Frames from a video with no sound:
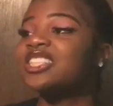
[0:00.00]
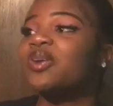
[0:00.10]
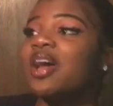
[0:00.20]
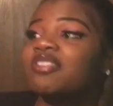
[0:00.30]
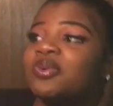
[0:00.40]

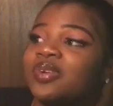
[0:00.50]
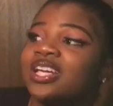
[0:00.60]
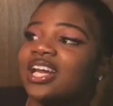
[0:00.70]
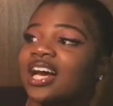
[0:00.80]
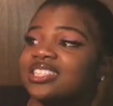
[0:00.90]
So after we
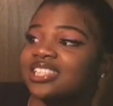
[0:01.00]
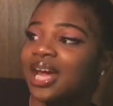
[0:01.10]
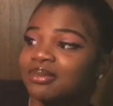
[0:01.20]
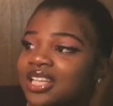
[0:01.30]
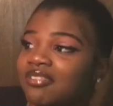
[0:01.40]
did our
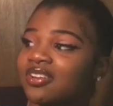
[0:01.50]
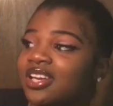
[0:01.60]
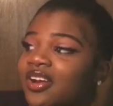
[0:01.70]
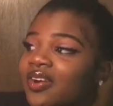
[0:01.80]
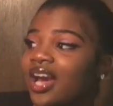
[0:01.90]
Snapchat
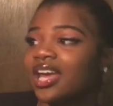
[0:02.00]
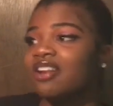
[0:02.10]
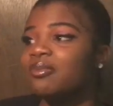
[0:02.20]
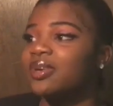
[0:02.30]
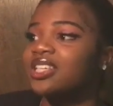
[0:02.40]
video and I
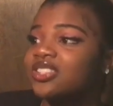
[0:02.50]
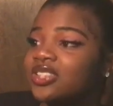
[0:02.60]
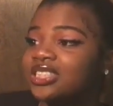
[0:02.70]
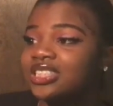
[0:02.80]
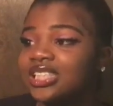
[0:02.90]
gave him a kiss
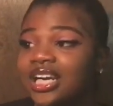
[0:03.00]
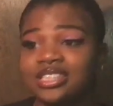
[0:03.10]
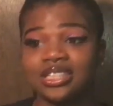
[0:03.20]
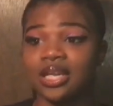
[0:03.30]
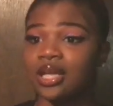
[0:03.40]
on the cheek, I
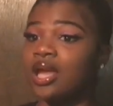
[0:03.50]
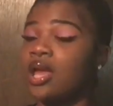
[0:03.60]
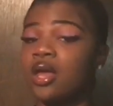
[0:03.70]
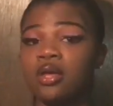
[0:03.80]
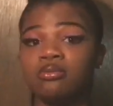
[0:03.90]
said,
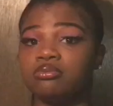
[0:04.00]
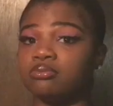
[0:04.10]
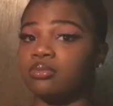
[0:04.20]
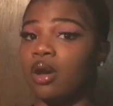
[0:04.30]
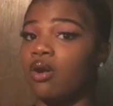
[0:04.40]

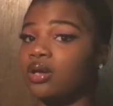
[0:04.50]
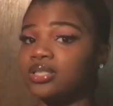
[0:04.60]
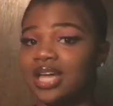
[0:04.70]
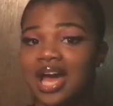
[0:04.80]
August,